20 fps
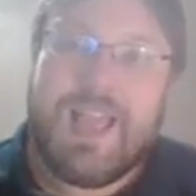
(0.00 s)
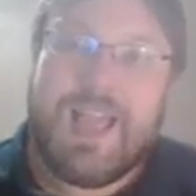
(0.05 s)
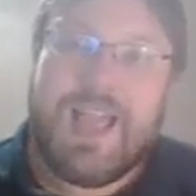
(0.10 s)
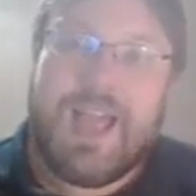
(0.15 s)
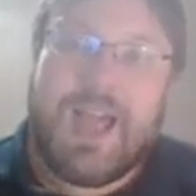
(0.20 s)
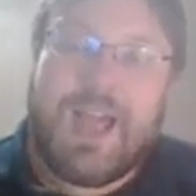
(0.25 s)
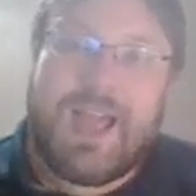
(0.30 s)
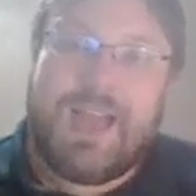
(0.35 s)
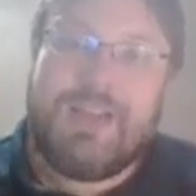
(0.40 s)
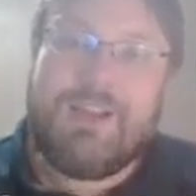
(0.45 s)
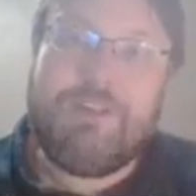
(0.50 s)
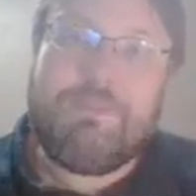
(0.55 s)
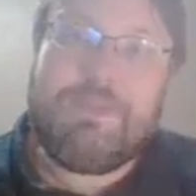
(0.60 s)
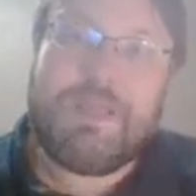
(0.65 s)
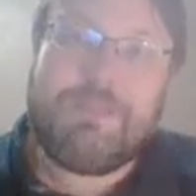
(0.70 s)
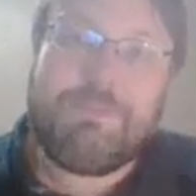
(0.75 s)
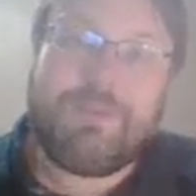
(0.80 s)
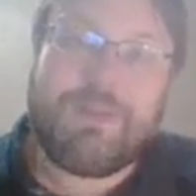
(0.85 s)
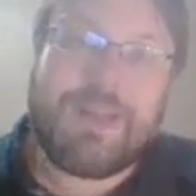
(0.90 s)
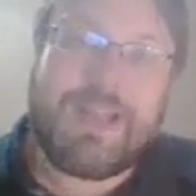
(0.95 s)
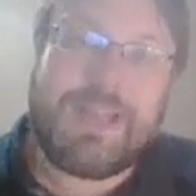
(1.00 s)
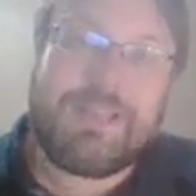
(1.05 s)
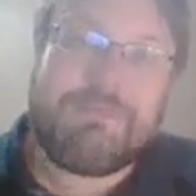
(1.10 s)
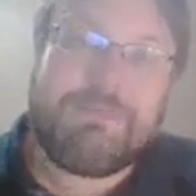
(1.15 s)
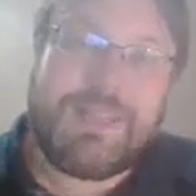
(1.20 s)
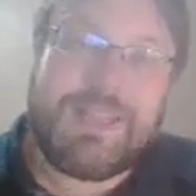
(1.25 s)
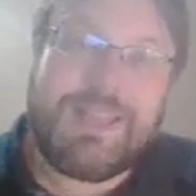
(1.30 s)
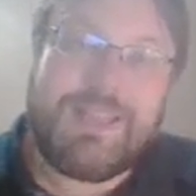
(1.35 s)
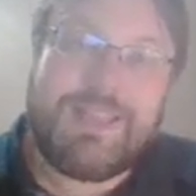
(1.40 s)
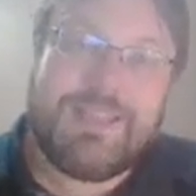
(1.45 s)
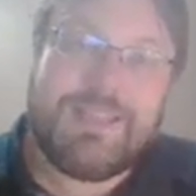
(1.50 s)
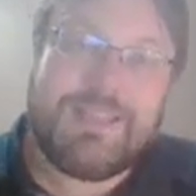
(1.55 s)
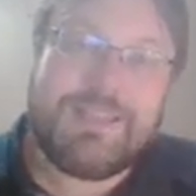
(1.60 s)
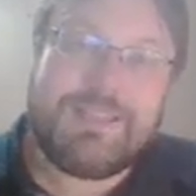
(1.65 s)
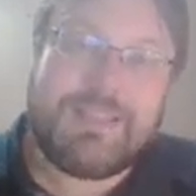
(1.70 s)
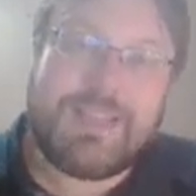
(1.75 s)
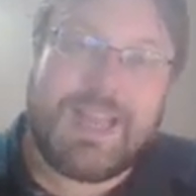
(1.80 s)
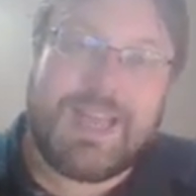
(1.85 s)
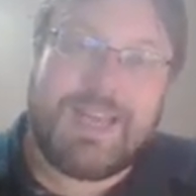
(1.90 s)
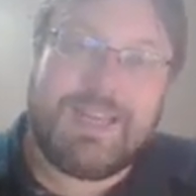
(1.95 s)
I know people like me
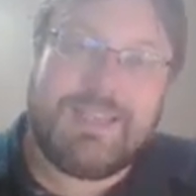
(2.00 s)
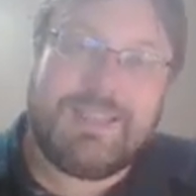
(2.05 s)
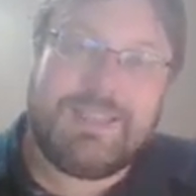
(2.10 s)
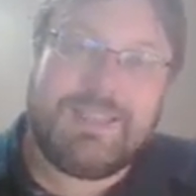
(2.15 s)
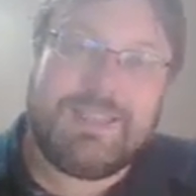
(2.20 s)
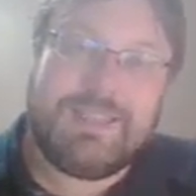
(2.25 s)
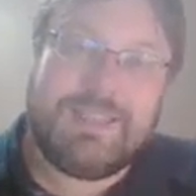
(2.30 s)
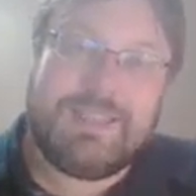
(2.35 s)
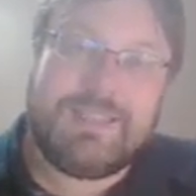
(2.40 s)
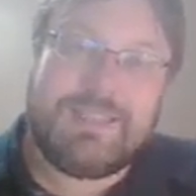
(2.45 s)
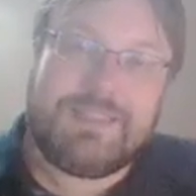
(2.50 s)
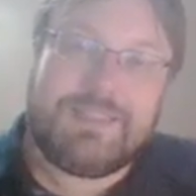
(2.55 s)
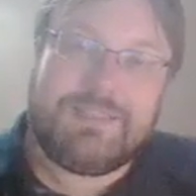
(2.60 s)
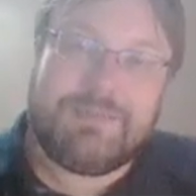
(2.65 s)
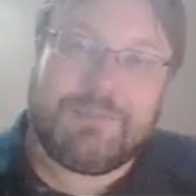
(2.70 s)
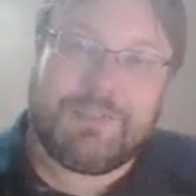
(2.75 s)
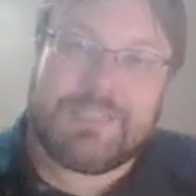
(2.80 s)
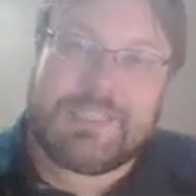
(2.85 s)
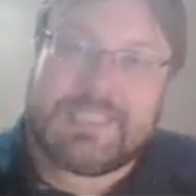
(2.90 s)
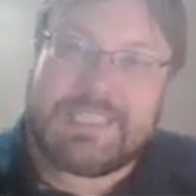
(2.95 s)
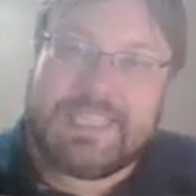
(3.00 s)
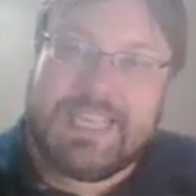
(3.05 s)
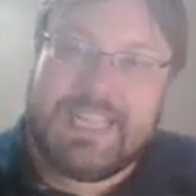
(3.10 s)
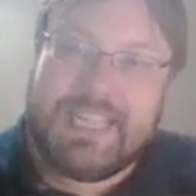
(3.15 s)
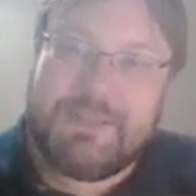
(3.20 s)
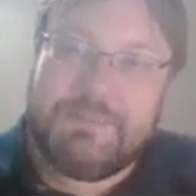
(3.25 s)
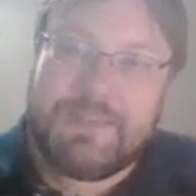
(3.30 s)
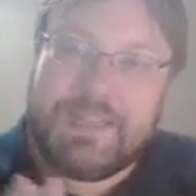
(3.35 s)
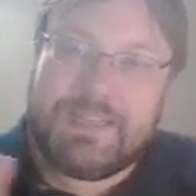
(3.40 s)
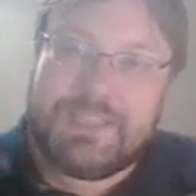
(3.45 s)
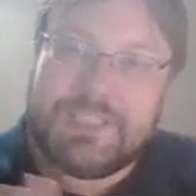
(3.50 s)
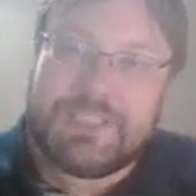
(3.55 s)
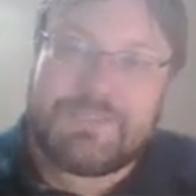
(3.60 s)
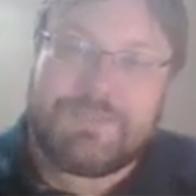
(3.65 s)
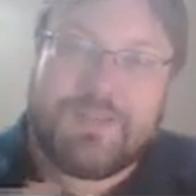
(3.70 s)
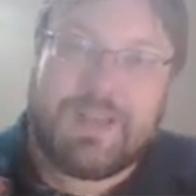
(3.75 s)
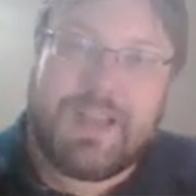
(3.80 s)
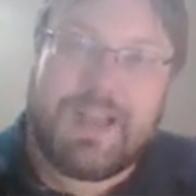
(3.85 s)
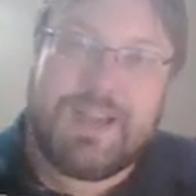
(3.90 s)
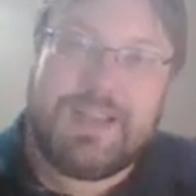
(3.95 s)
that will skim and just
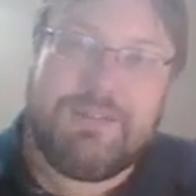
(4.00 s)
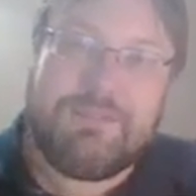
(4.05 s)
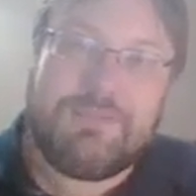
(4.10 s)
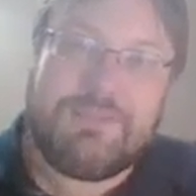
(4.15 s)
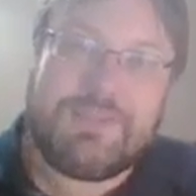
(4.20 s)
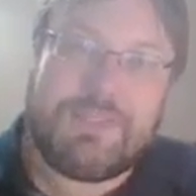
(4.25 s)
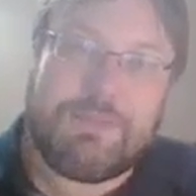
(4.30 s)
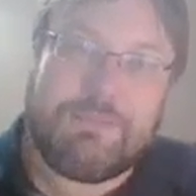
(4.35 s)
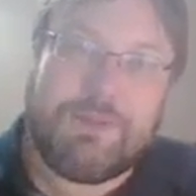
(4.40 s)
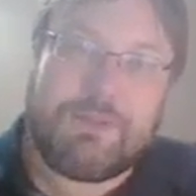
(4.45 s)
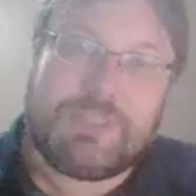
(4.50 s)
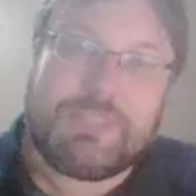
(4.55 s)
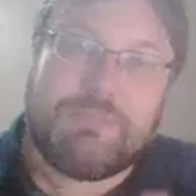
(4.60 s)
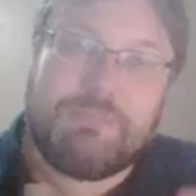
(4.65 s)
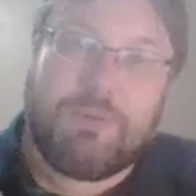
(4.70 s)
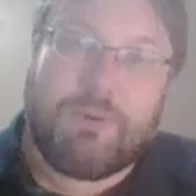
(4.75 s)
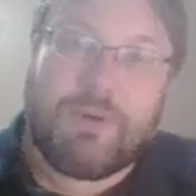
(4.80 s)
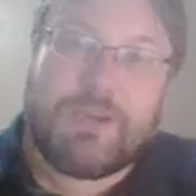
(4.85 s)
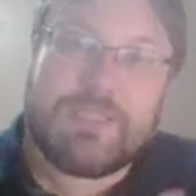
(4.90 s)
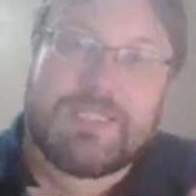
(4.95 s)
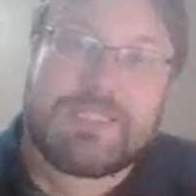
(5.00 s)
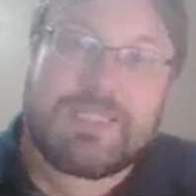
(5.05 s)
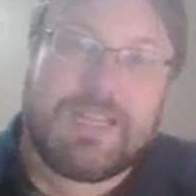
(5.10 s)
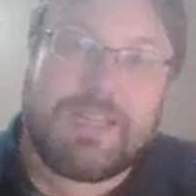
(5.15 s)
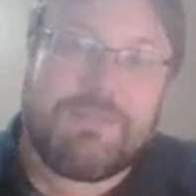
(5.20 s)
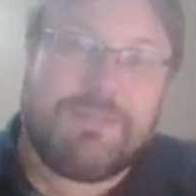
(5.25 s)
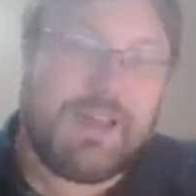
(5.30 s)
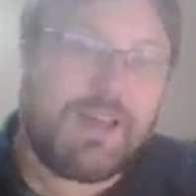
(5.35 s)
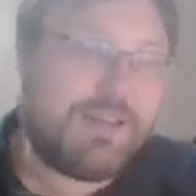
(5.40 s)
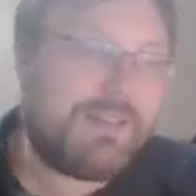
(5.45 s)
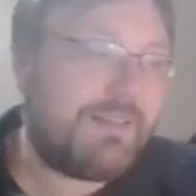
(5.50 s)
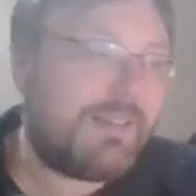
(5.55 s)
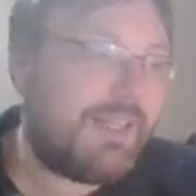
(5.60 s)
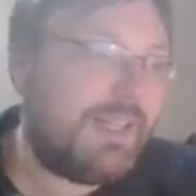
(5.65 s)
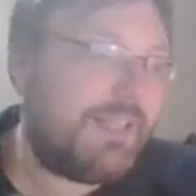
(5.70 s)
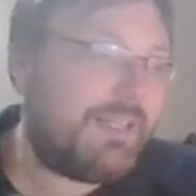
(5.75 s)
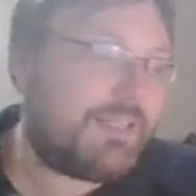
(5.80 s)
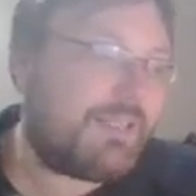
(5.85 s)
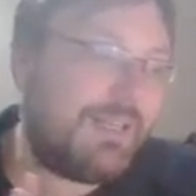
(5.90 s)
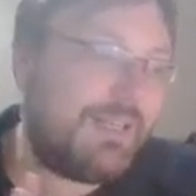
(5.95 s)
find the most important stuff out of
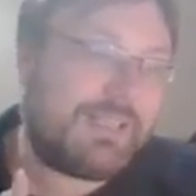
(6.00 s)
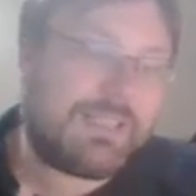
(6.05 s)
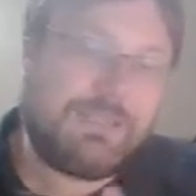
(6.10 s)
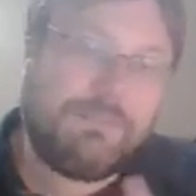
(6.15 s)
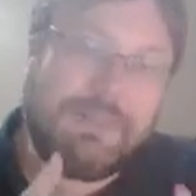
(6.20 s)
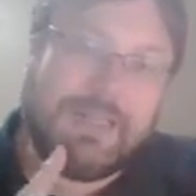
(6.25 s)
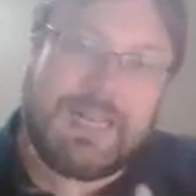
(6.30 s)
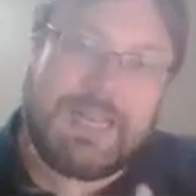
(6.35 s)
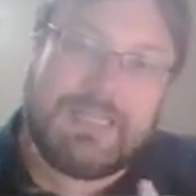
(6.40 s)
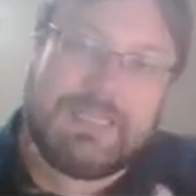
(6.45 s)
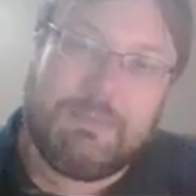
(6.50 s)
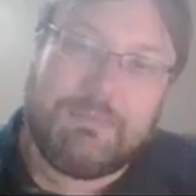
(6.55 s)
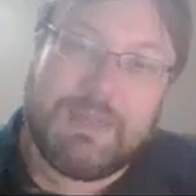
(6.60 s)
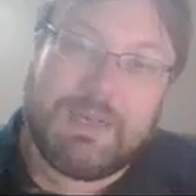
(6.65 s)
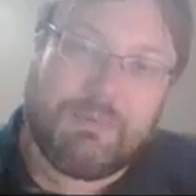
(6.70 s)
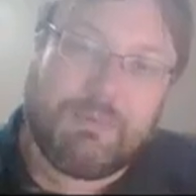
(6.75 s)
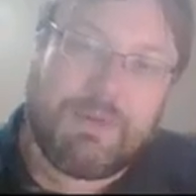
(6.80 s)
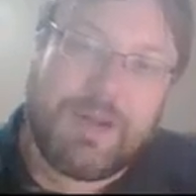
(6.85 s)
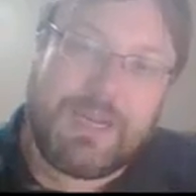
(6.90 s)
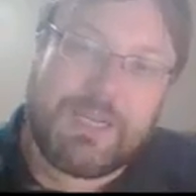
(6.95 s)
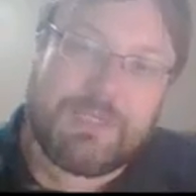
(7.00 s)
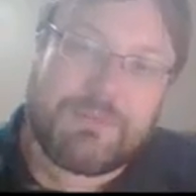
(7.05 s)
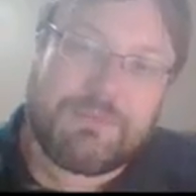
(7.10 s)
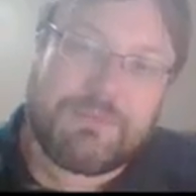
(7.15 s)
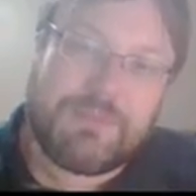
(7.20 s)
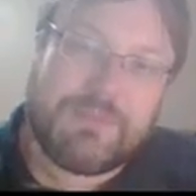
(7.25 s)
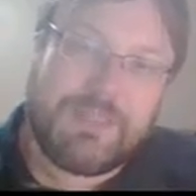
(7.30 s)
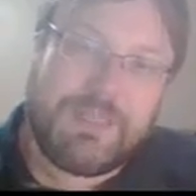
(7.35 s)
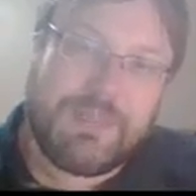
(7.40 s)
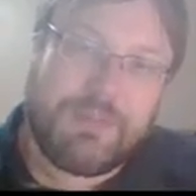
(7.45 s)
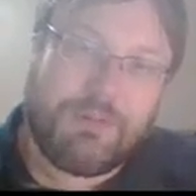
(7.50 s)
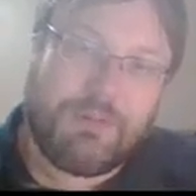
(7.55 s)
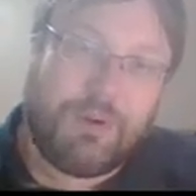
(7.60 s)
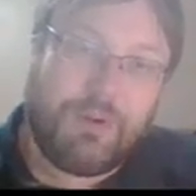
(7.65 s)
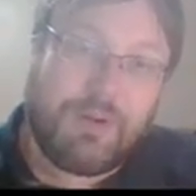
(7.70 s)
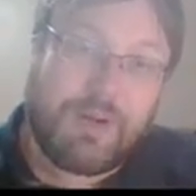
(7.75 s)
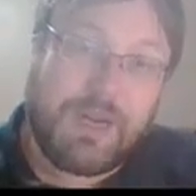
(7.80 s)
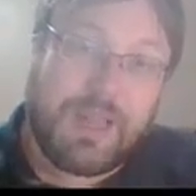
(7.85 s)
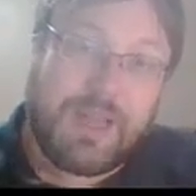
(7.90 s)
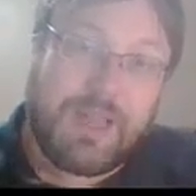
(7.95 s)
things. So that's going to be like the middle range,
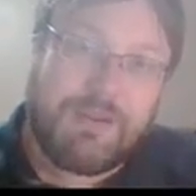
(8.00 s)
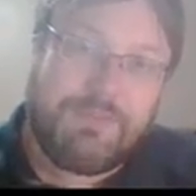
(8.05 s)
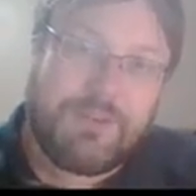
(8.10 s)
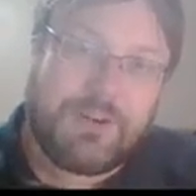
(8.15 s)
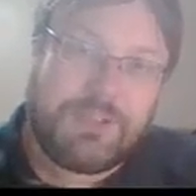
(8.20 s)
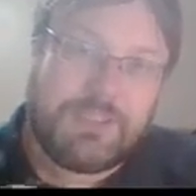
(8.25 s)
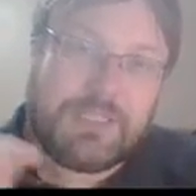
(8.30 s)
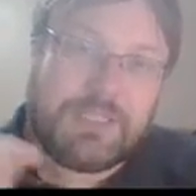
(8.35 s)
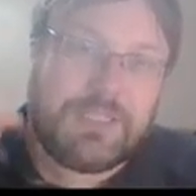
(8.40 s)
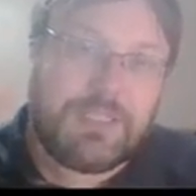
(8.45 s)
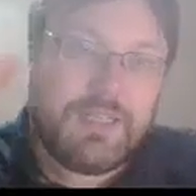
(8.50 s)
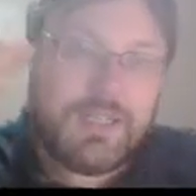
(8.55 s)
online version.